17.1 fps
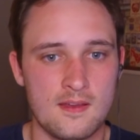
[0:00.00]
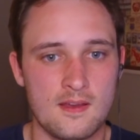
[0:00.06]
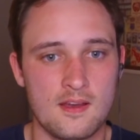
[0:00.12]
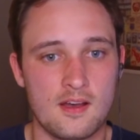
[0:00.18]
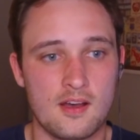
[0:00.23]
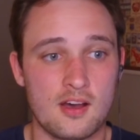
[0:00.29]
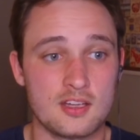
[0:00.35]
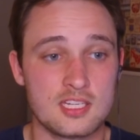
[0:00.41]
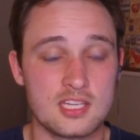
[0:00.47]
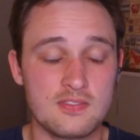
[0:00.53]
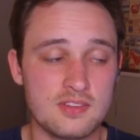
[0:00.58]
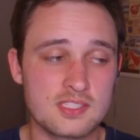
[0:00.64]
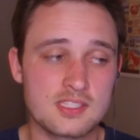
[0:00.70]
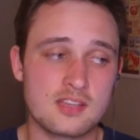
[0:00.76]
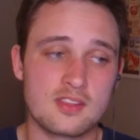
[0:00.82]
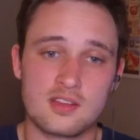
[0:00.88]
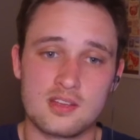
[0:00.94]
On
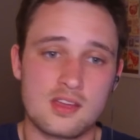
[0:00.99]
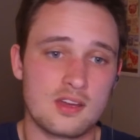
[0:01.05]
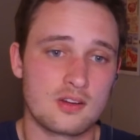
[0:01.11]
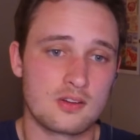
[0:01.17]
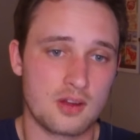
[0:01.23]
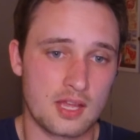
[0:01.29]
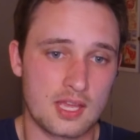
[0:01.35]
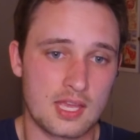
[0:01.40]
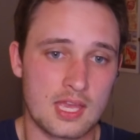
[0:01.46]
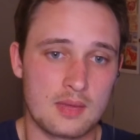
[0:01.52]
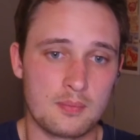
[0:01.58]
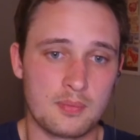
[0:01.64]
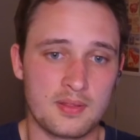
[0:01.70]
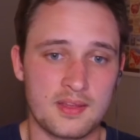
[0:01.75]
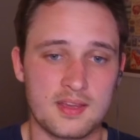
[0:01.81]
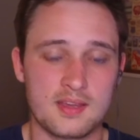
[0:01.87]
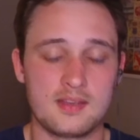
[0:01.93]
defense, I thought you had a great game
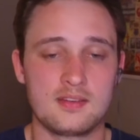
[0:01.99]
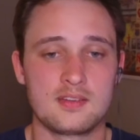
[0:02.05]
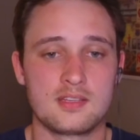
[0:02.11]
plan.